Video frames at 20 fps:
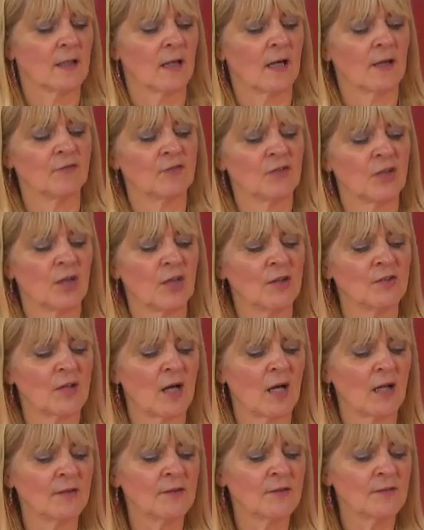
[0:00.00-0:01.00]
I've turned
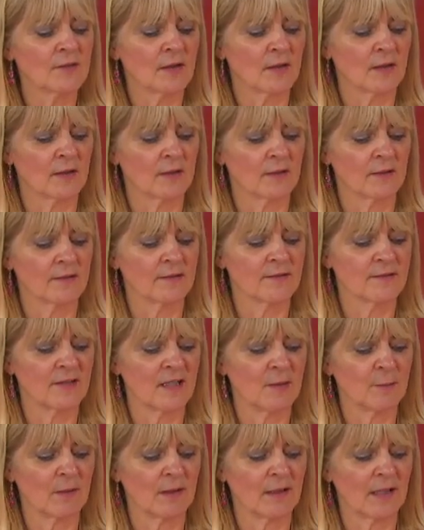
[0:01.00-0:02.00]
under the
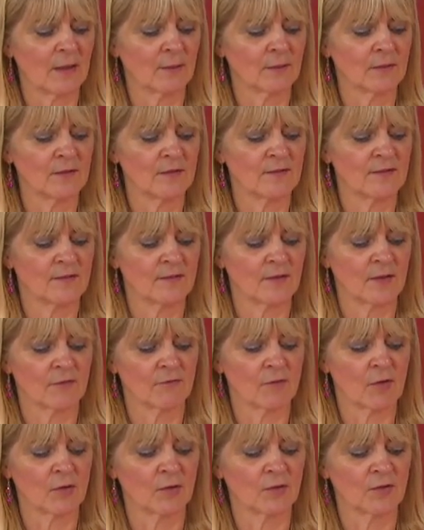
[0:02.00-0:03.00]
seam allowance to the
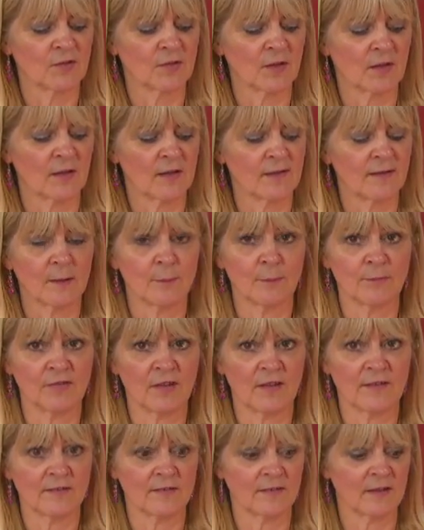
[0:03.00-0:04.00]
wrong side and
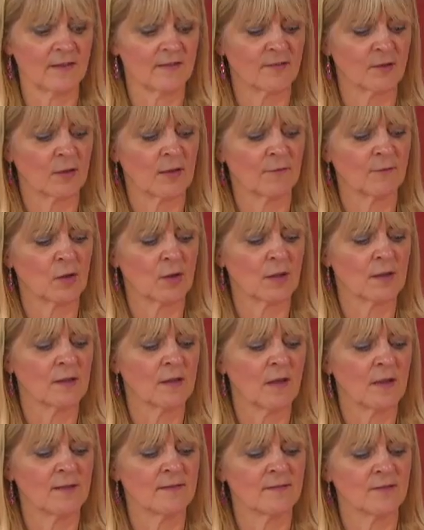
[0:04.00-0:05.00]
pressed it, so I've got a
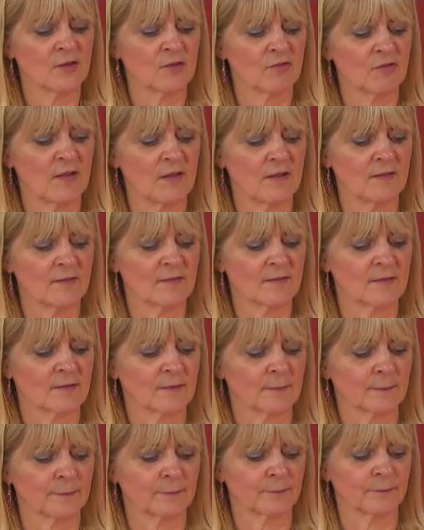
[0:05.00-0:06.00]
nice crease.
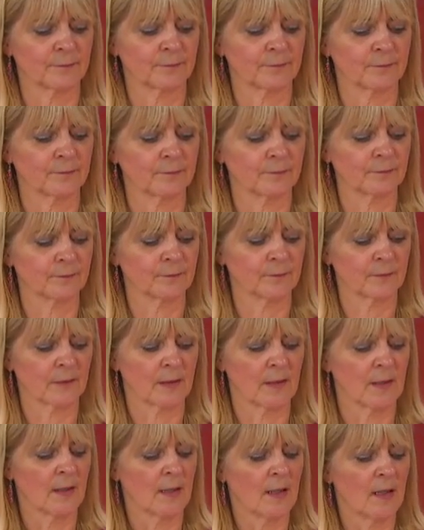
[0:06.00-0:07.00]

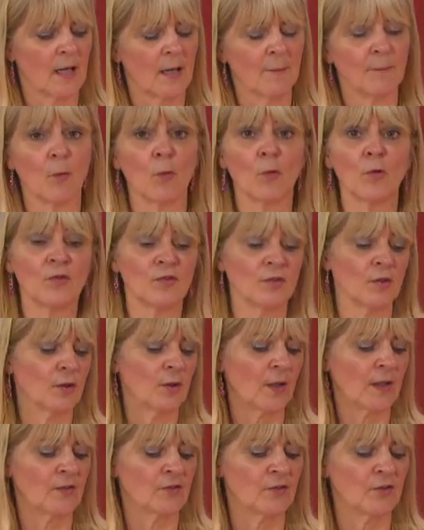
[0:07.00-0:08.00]
I'm also
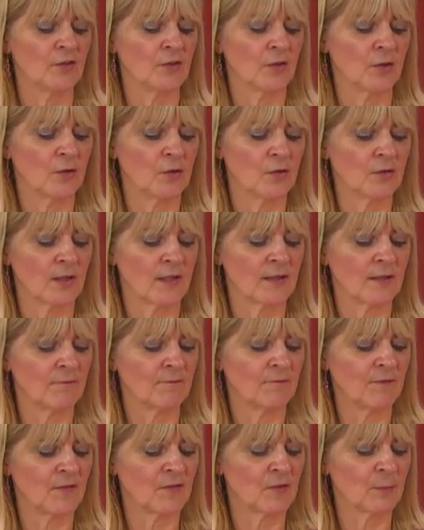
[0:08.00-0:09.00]
going to use an
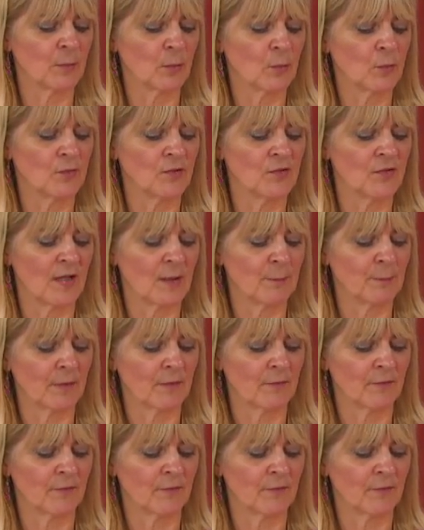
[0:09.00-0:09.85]
invisible zip